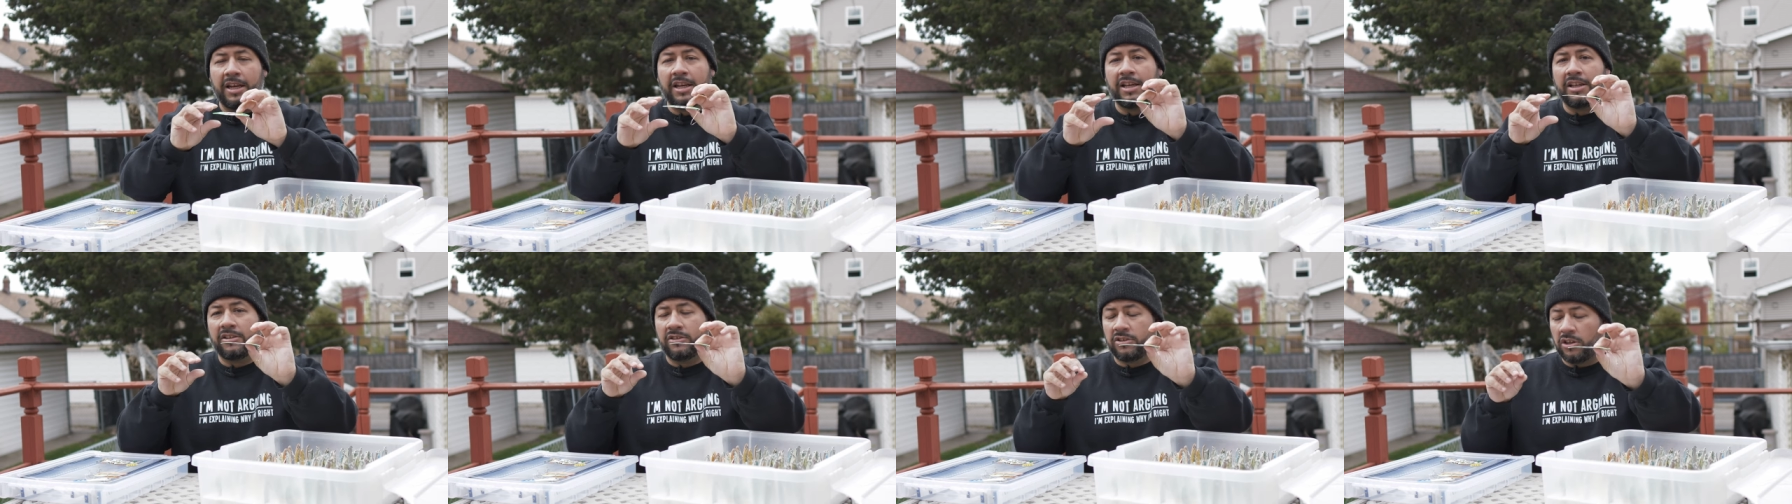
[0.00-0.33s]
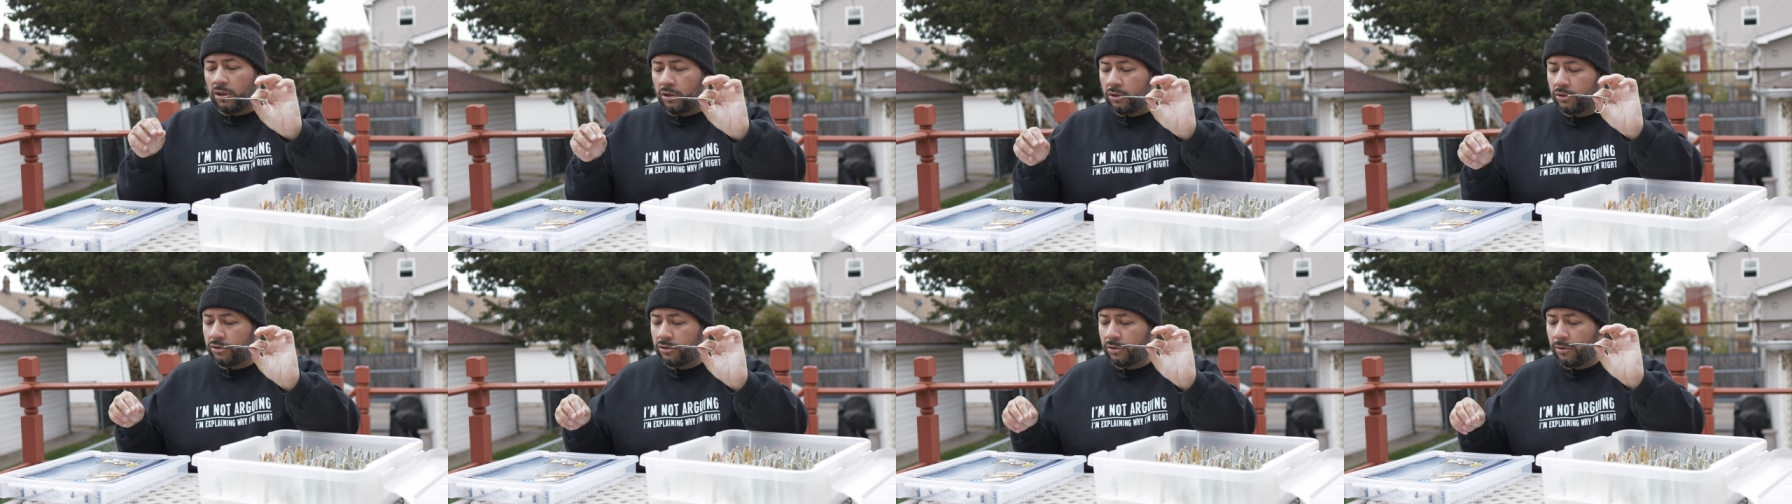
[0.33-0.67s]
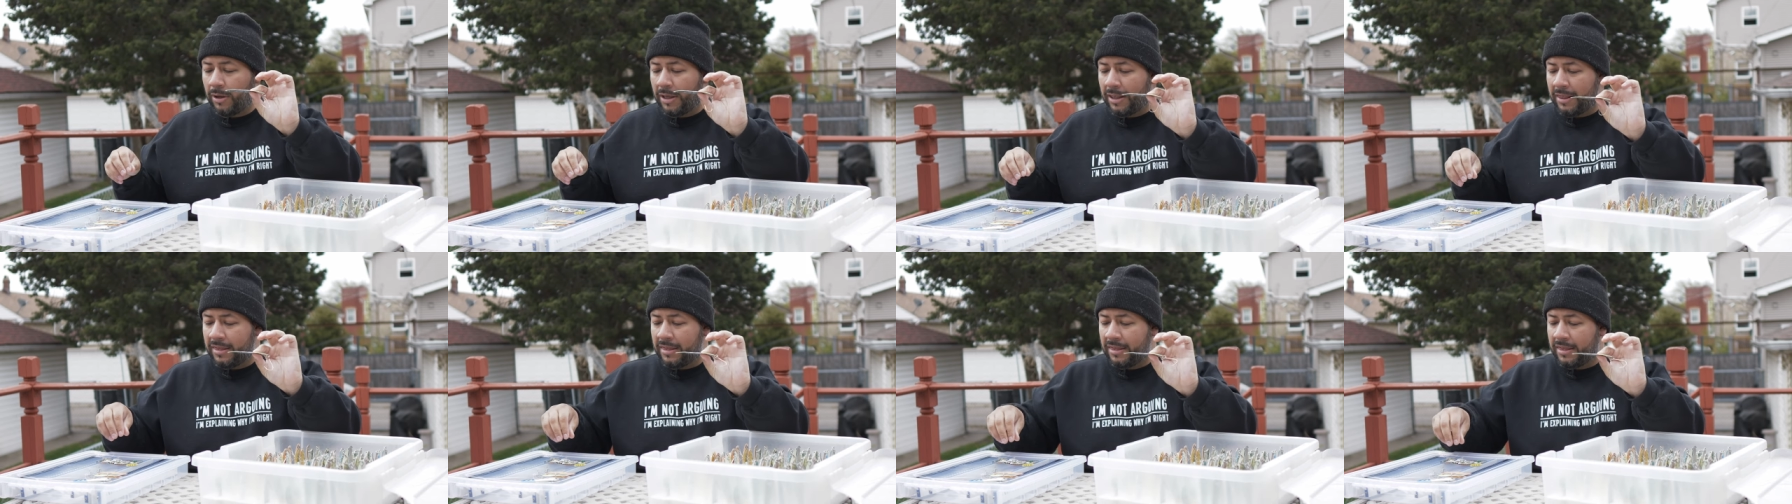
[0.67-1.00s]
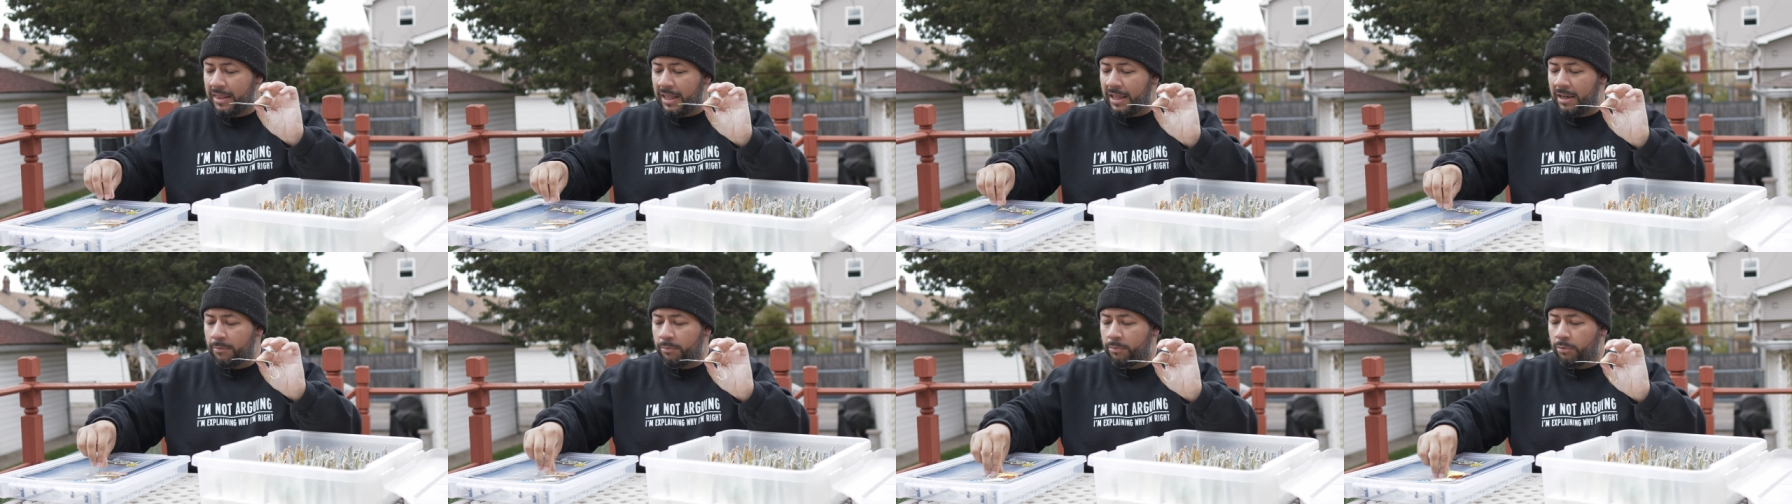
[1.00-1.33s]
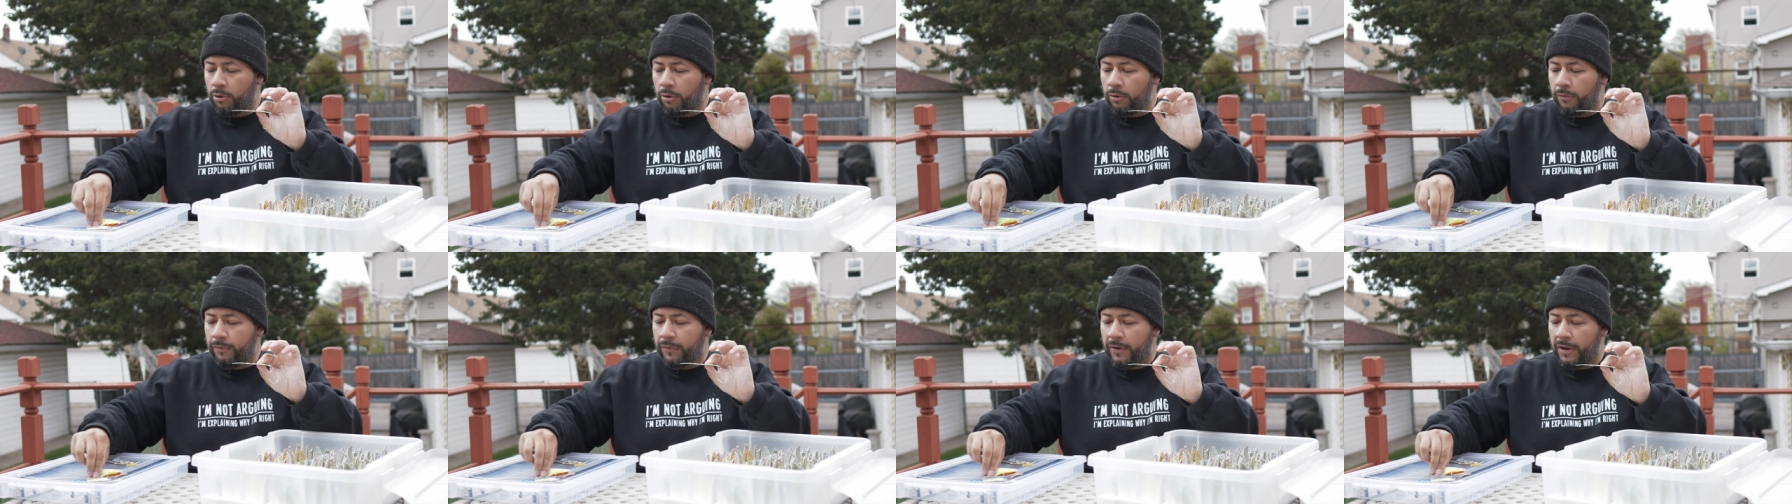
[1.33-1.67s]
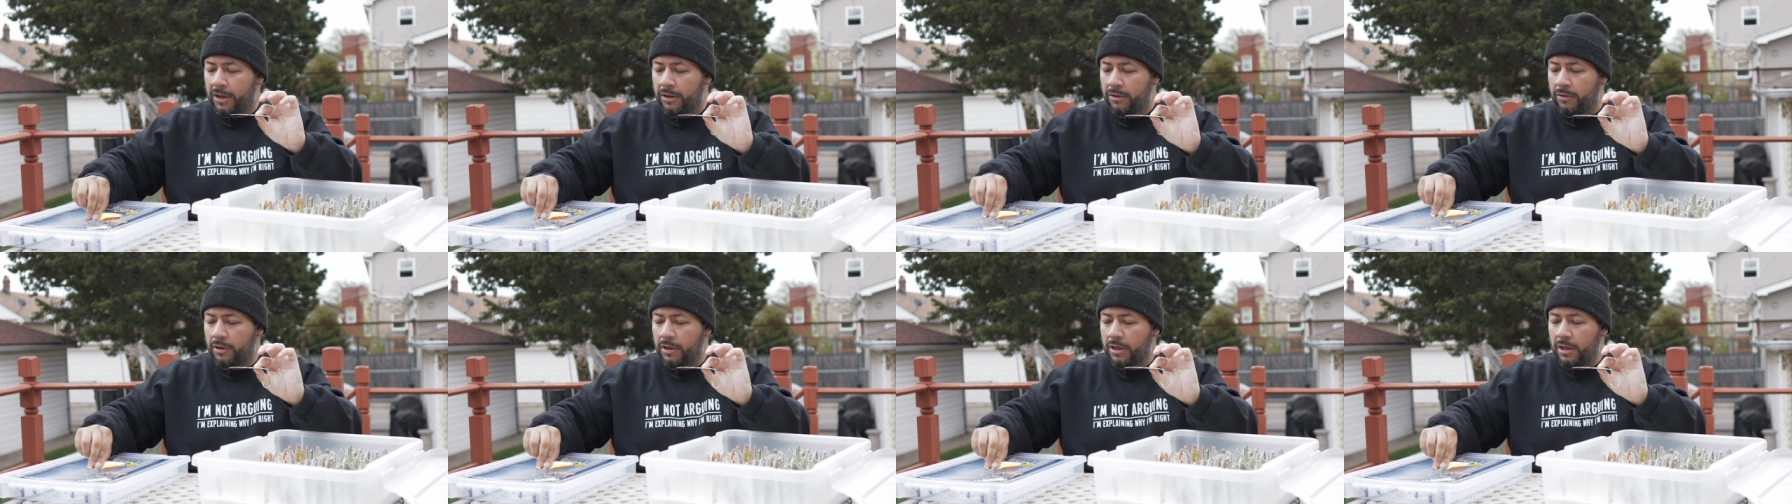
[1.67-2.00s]
it is also a thin
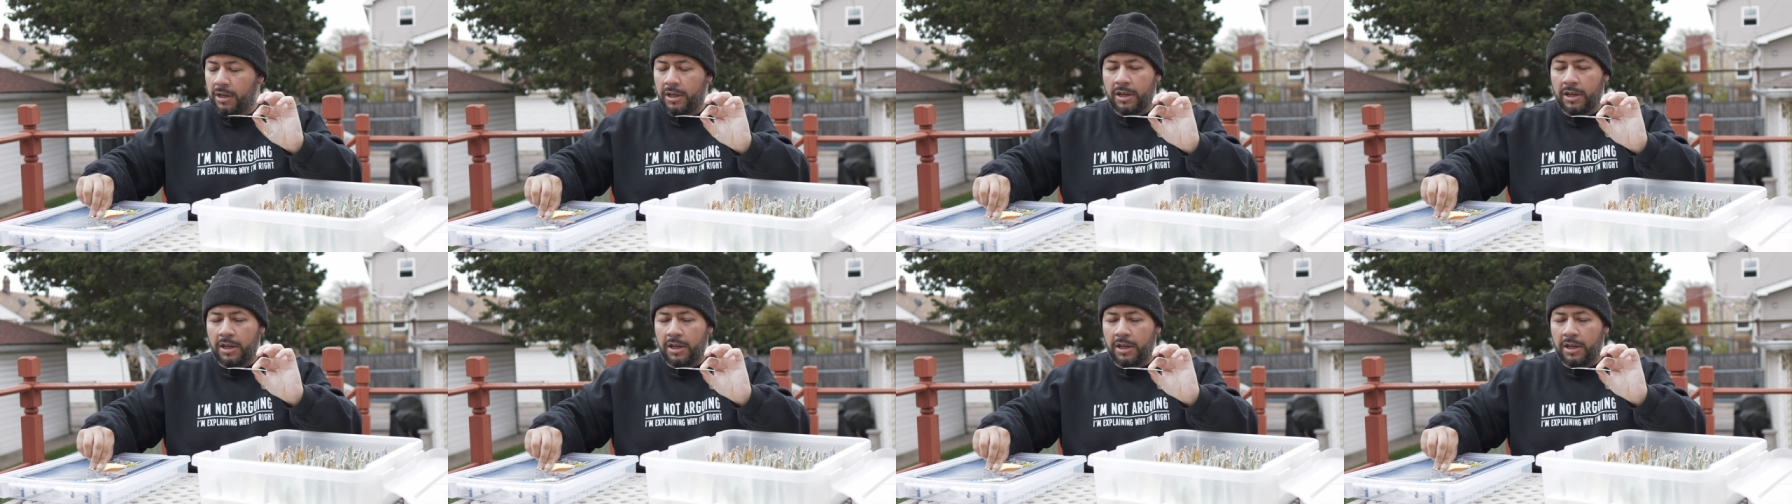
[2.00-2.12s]
profile.